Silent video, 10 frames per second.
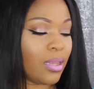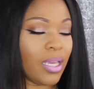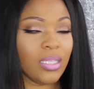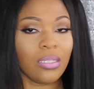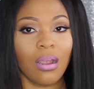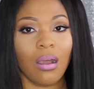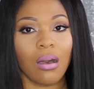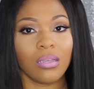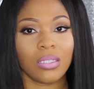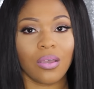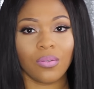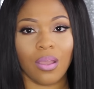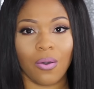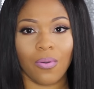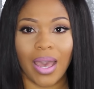These are also
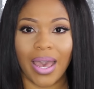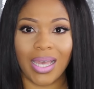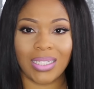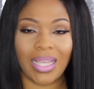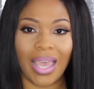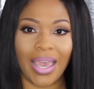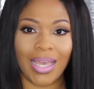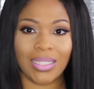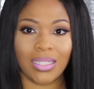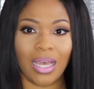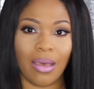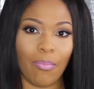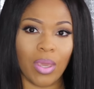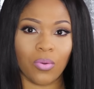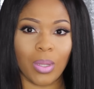known, guys, as
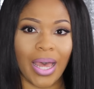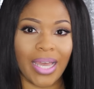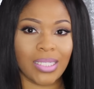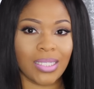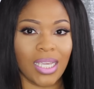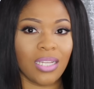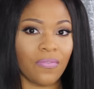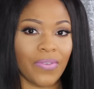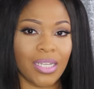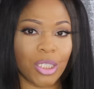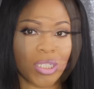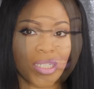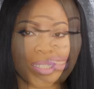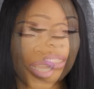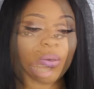um, mineralized skin
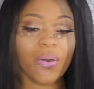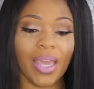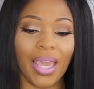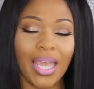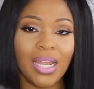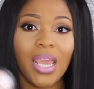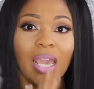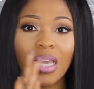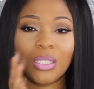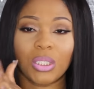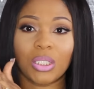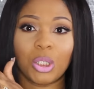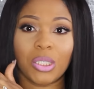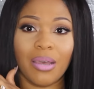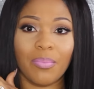finishes. Right, so let's go ahead and just
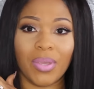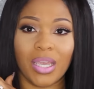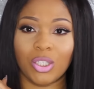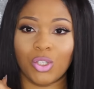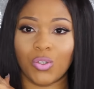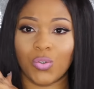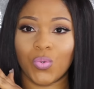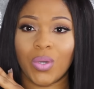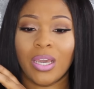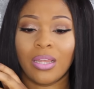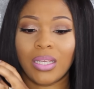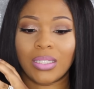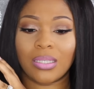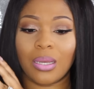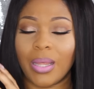jump into
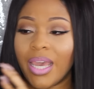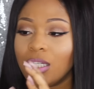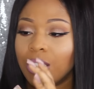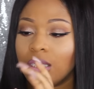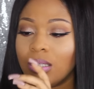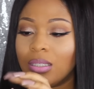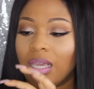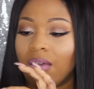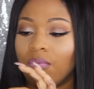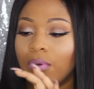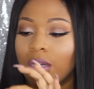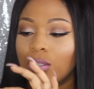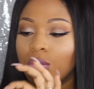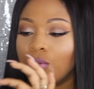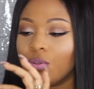this collection. Let's see, I have one,
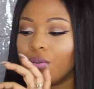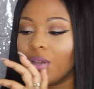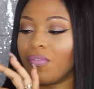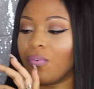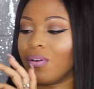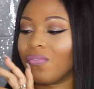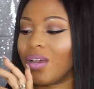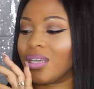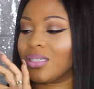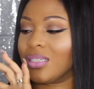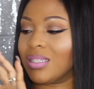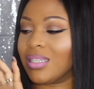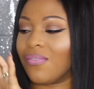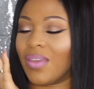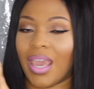two, three, four, five, six,
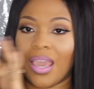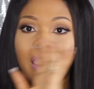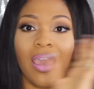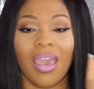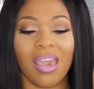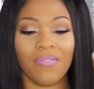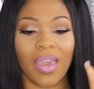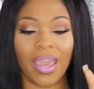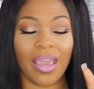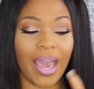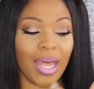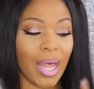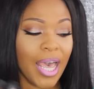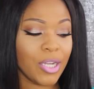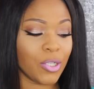seven, eight. I have eight
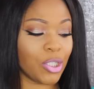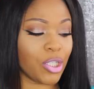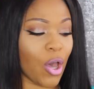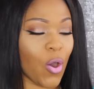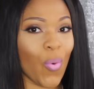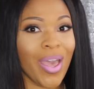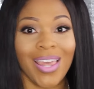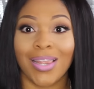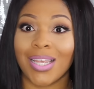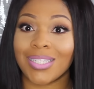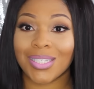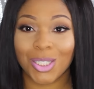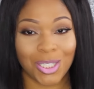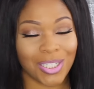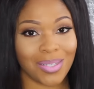highlighters, so this
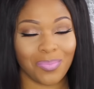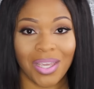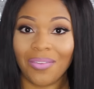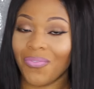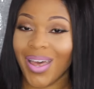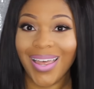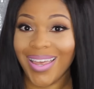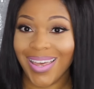should be fun.